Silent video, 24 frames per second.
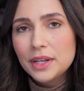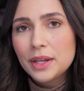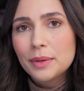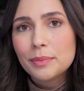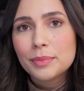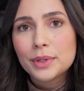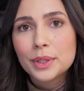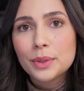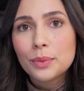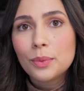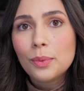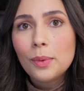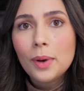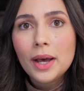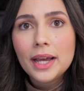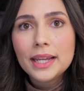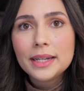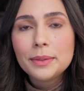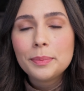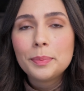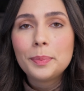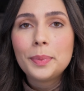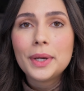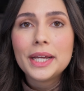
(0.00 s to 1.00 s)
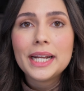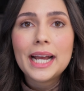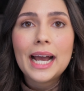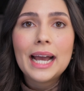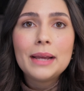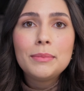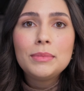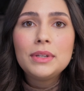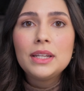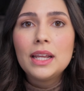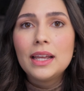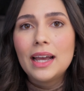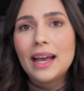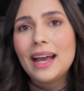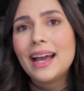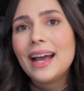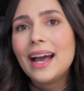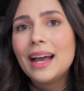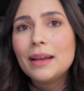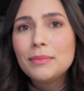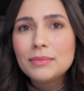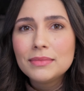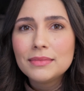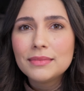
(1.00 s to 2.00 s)
number 1, but I'm
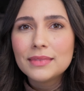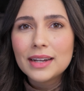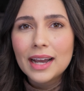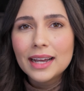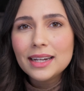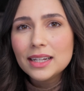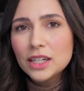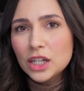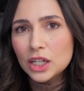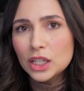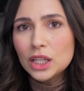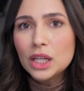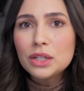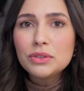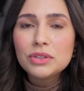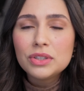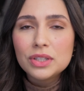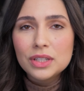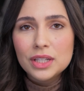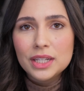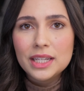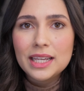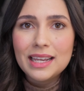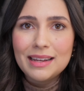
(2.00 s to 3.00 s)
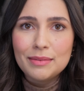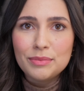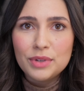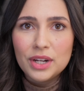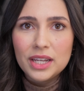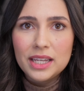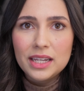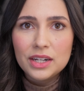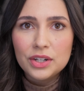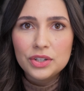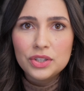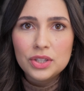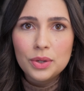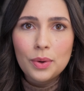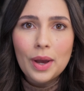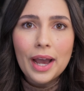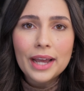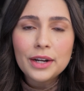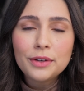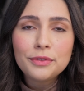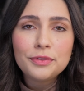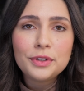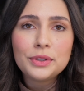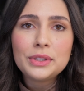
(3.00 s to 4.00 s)
kind of close to the camera here, so
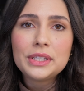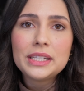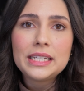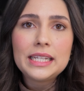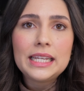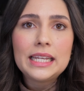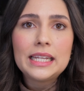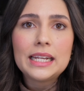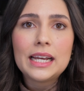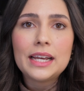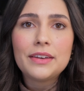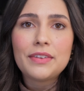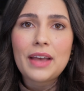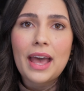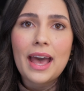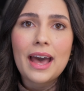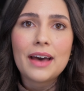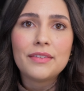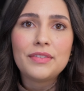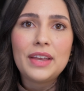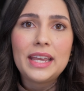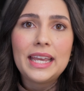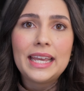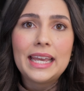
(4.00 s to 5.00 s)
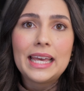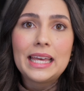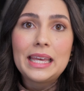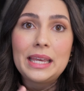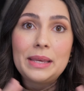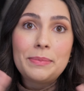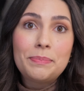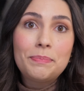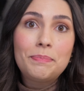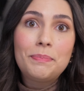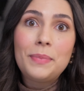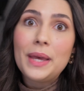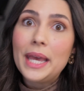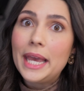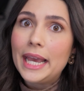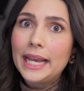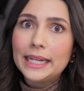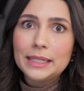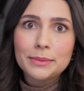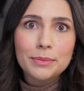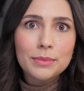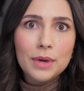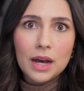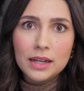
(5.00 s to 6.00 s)
I don't feel the need of having a
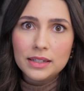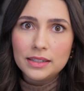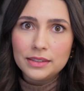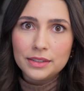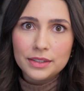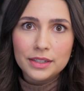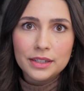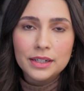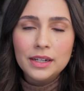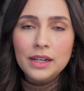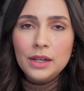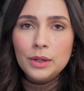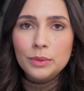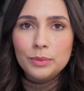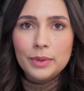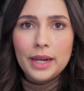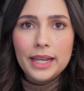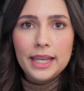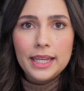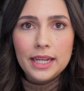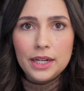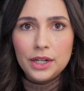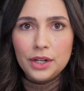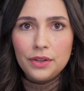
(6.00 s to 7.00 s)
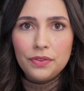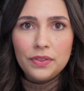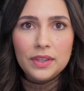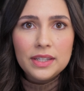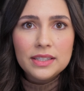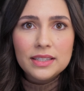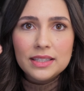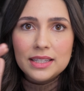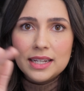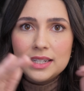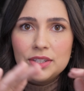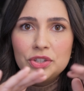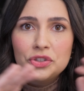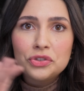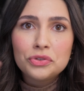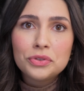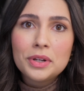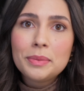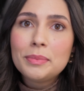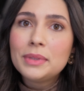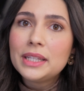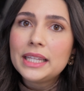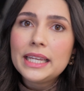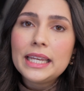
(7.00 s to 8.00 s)
big monitor right here. This is
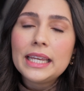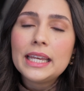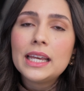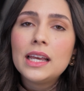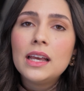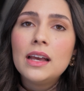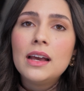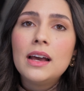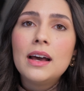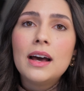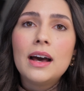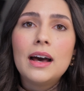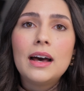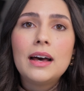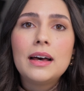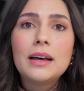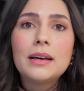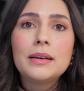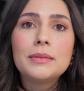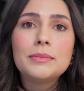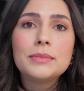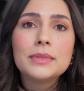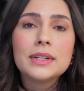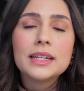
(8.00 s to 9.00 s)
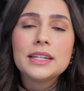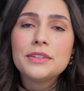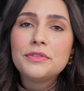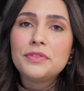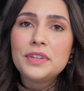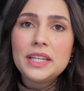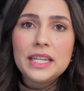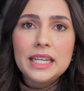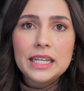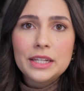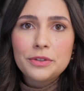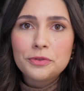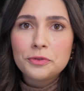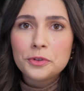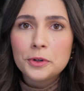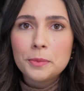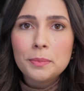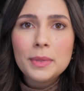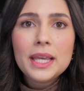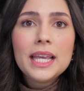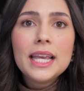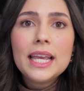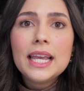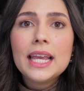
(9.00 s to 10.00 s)
extremely convenient for
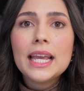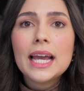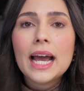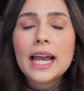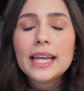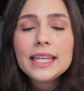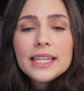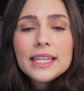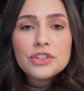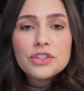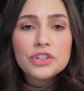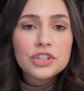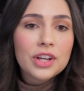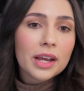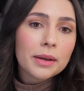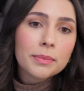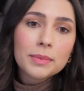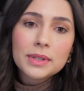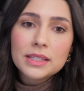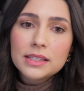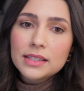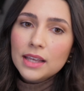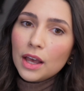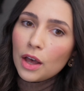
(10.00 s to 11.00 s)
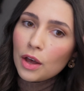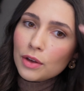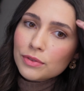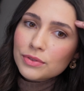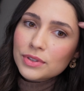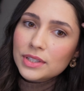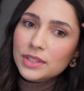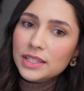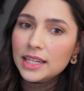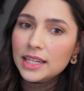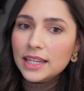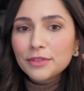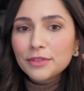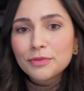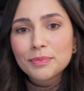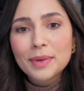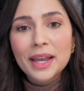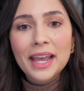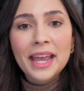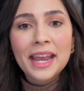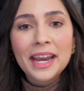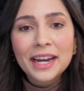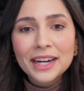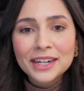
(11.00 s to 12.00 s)
me. I check myself, see if my
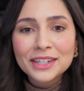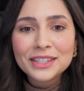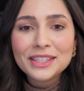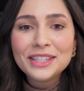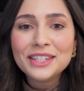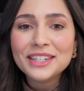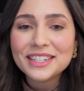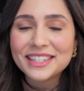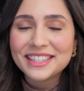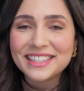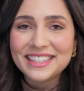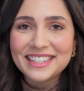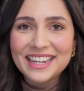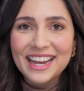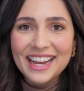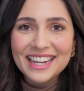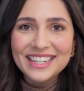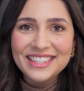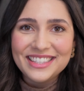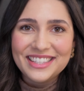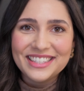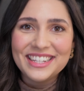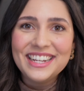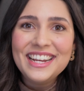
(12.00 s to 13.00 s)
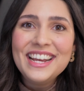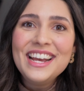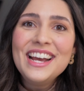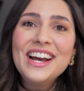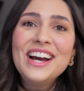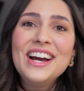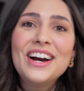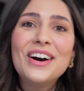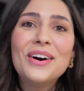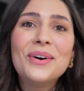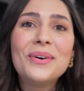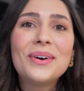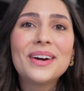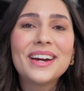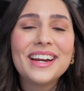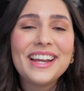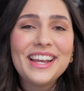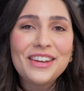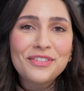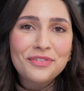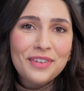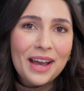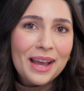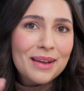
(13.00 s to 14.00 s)
hair looks nice or
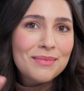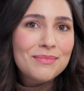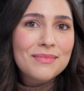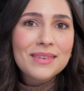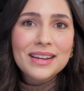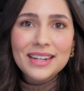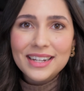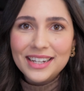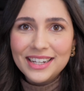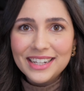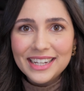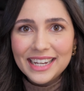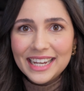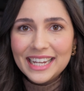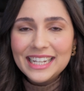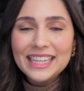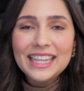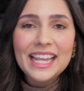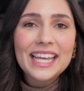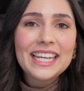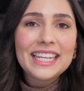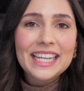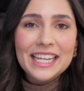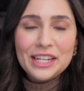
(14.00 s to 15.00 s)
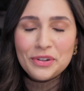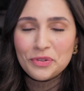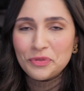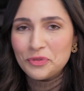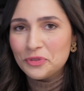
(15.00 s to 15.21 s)
if I'm good like in